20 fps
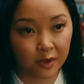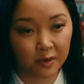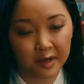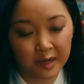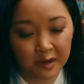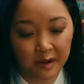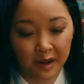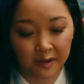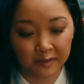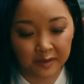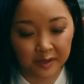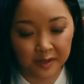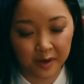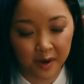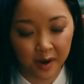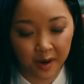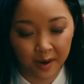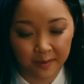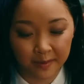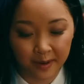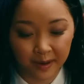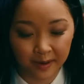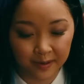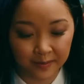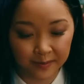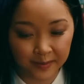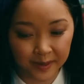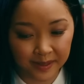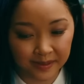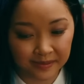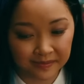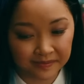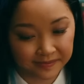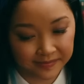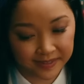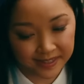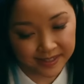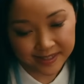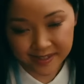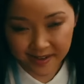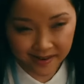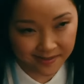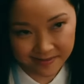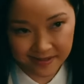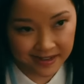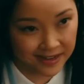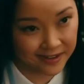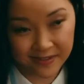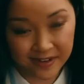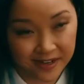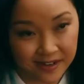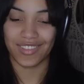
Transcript: we don't have to talk about it, but it's not whatever.